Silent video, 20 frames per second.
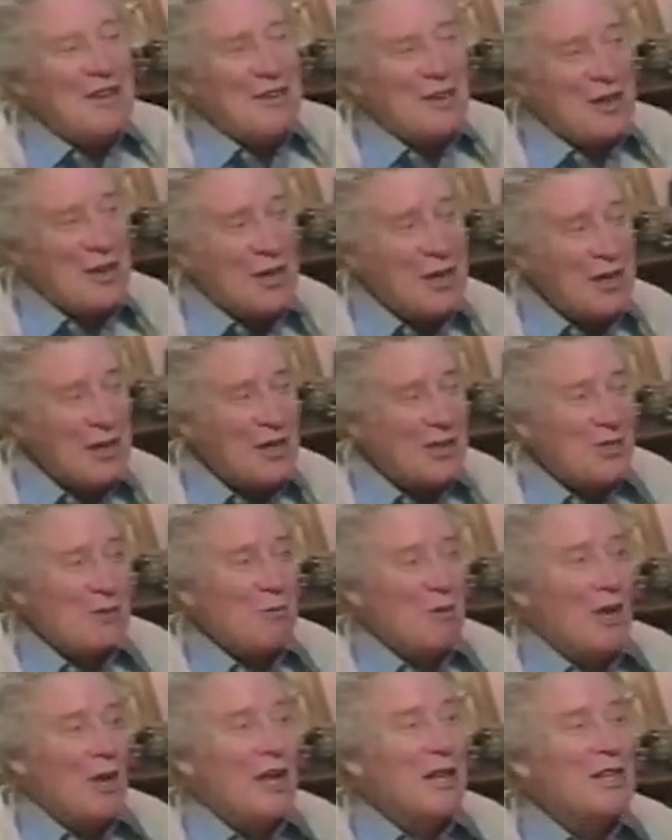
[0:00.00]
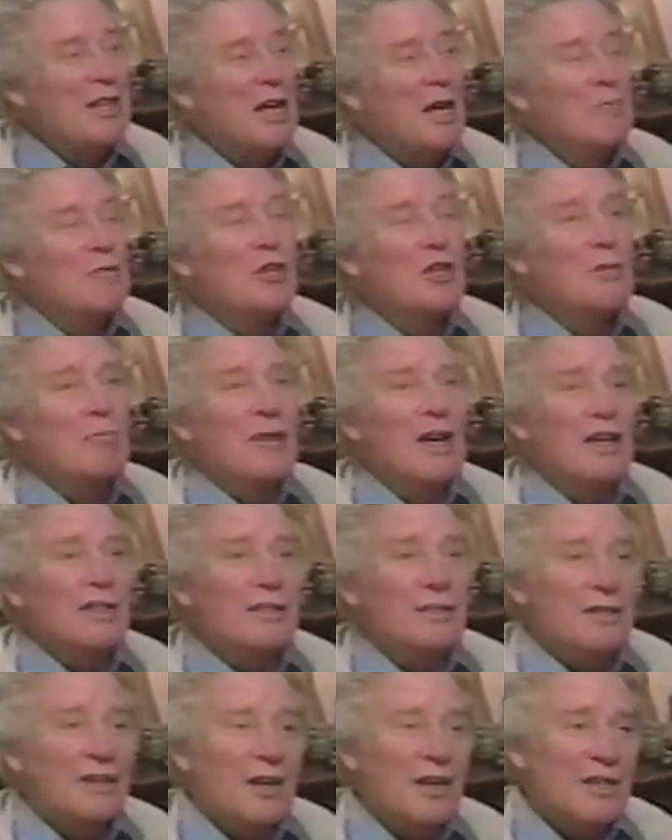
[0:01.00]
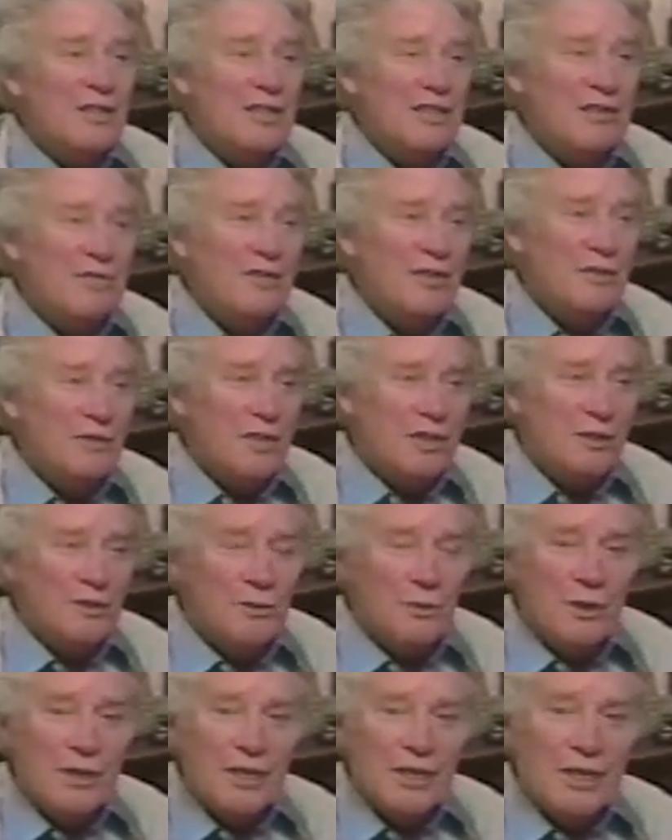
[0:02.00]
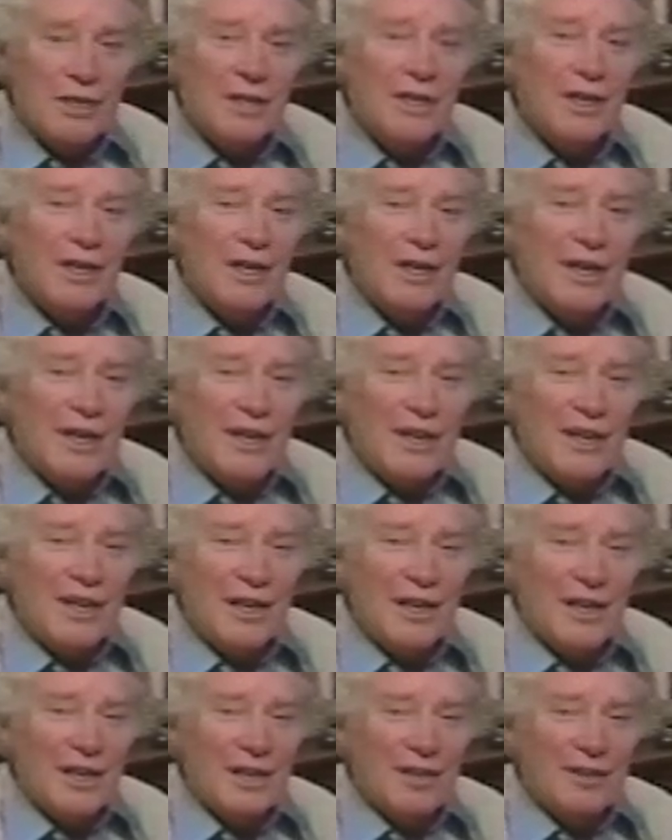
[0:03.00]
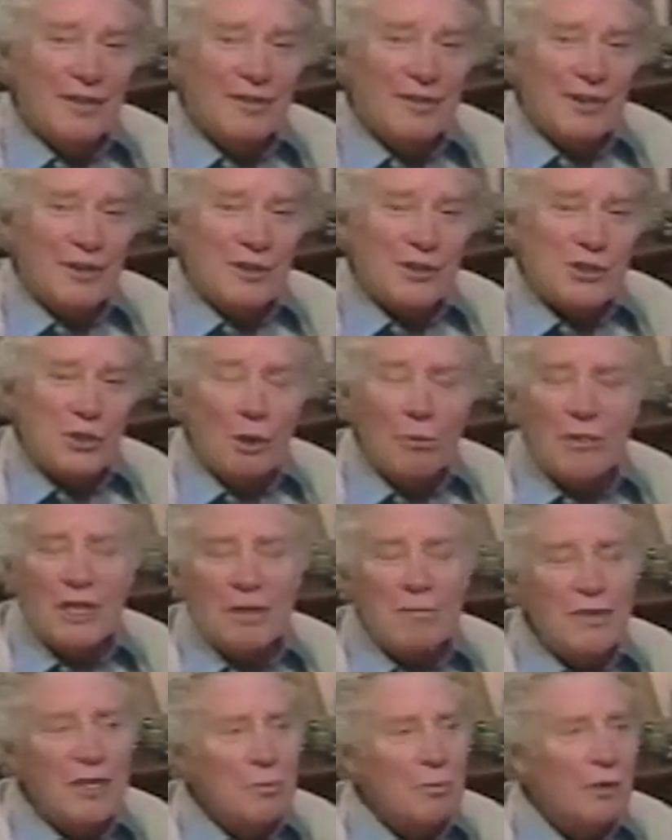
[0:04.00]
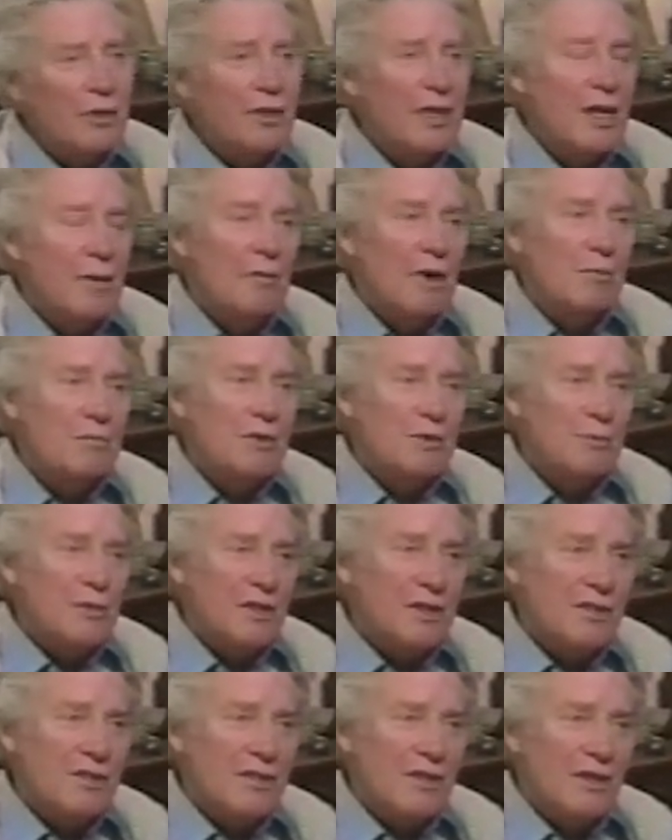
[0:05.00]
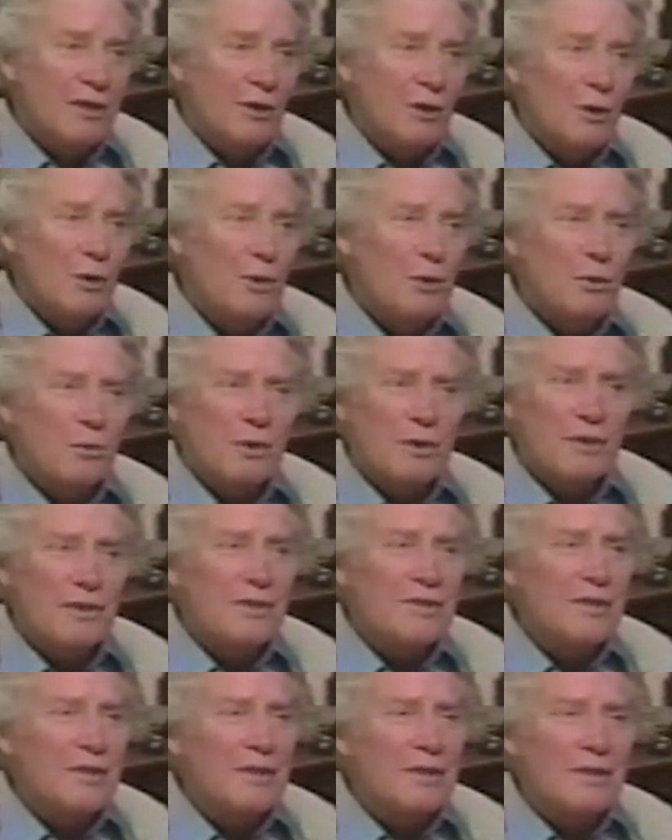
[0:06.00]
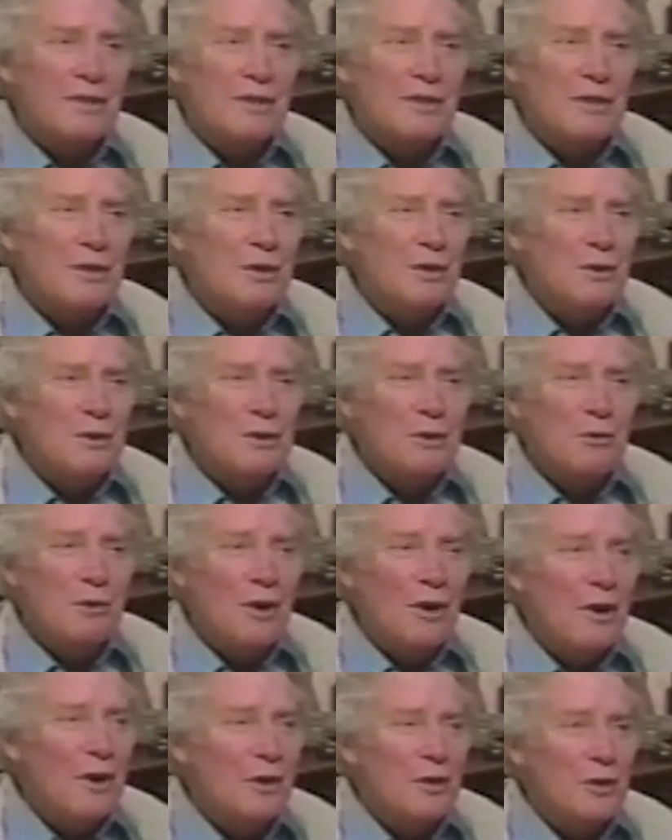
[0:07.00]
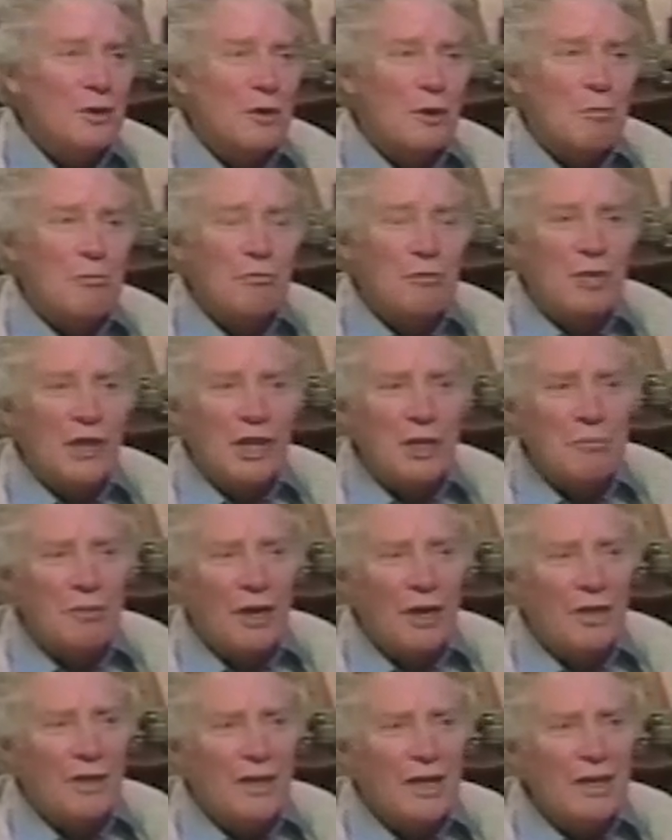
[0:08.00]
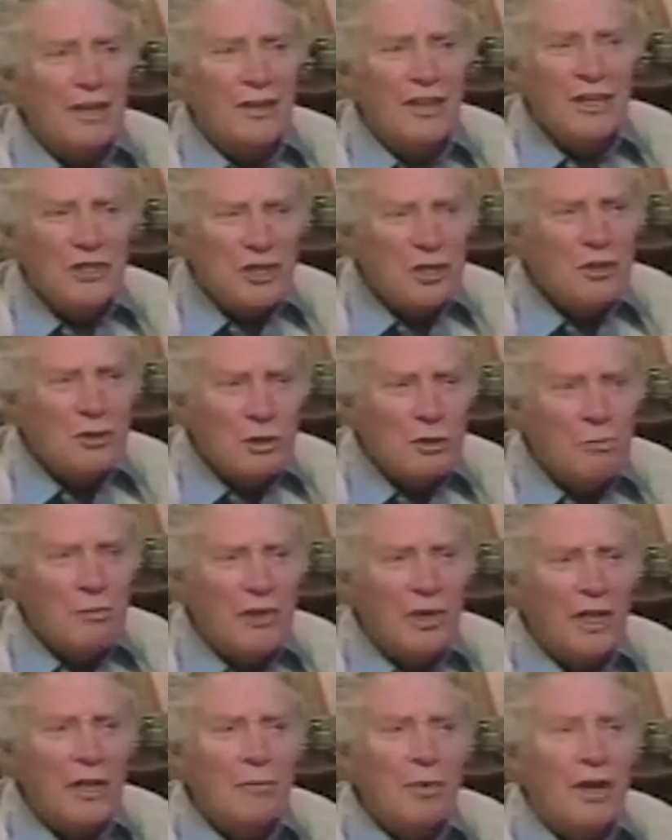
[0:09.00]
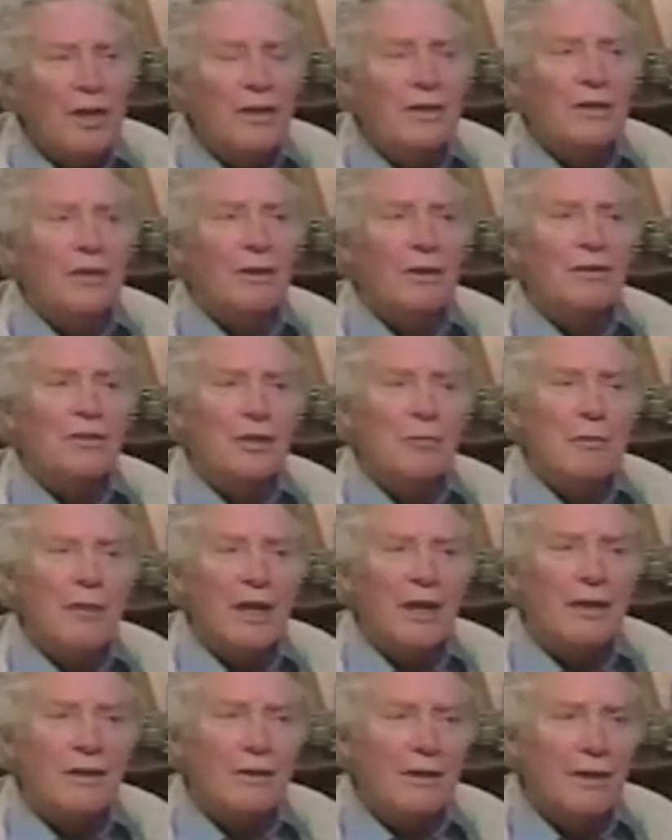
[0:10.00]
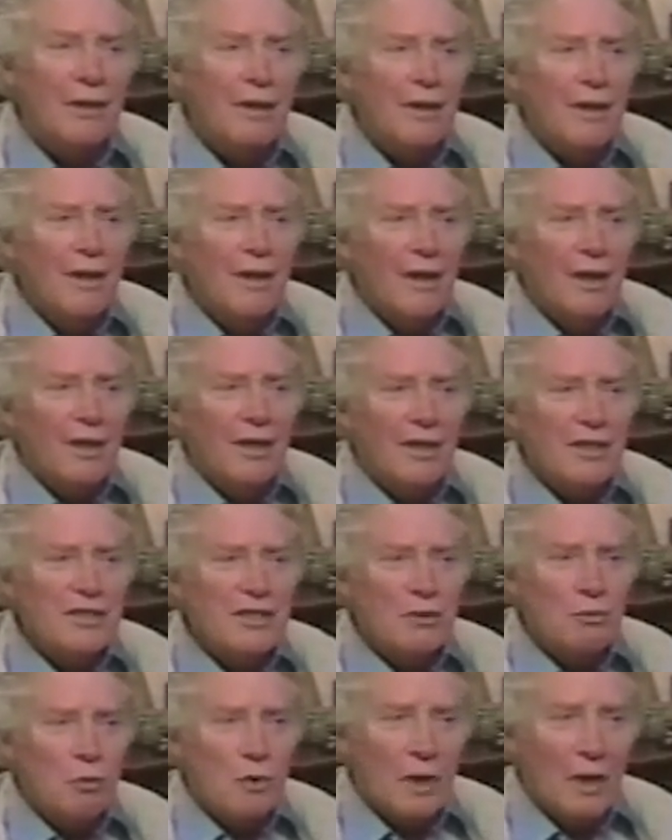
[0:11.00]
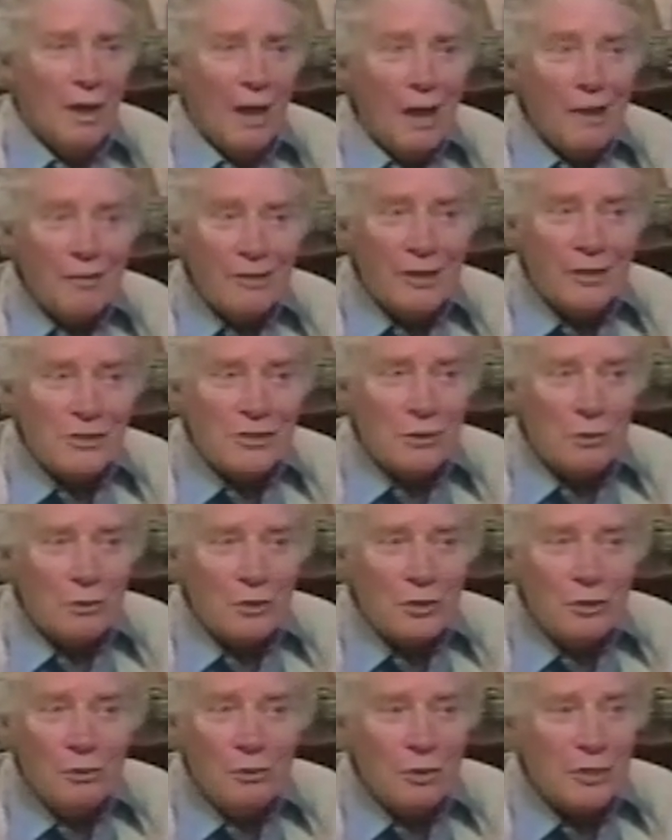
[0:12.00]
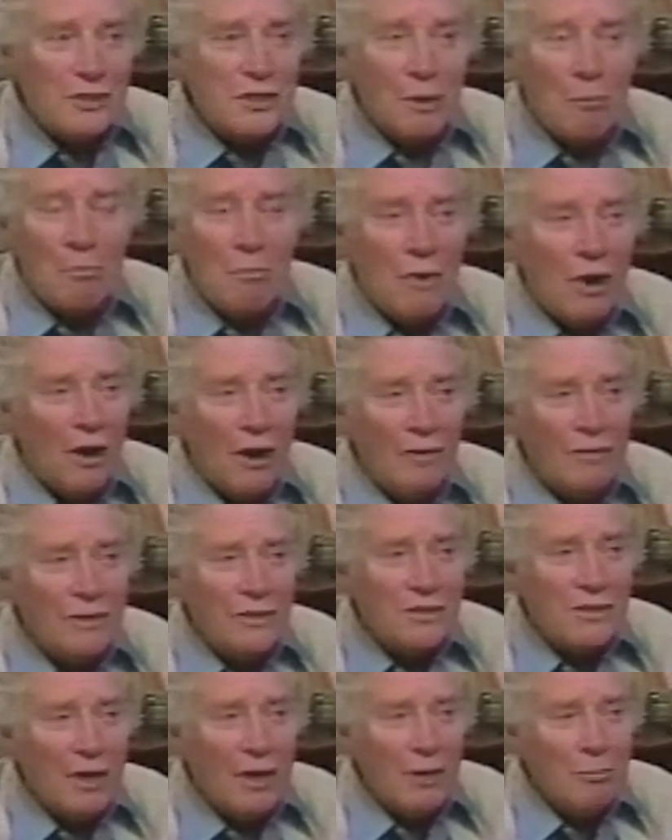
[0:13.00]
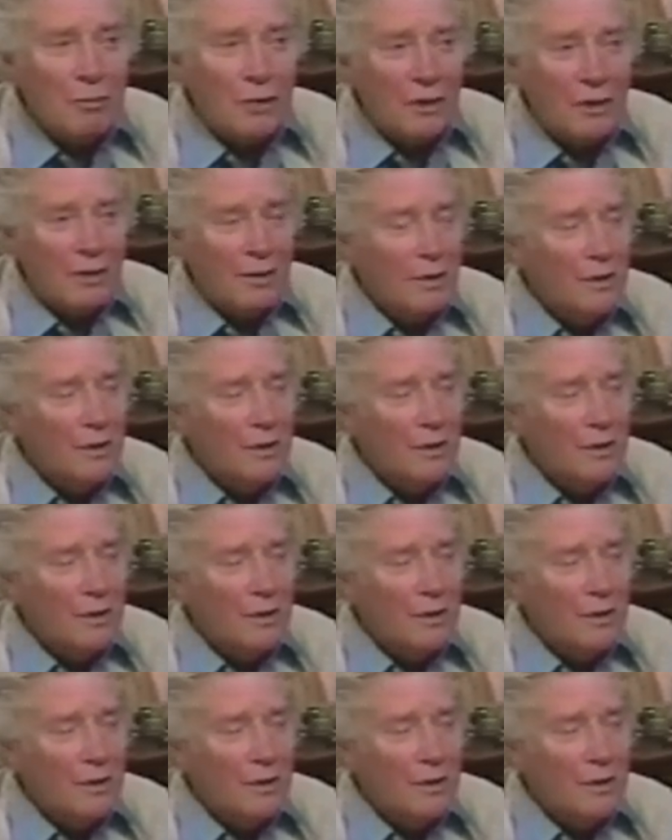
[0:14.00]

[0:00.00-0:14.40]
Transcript: yes, when I came to the Met in 1953, so many people came up to me and said, oh, here you are, they're the Billy Budd. They should do Billy Budd here at the Met. And I said, well, I think so too. It's a marvelous opera.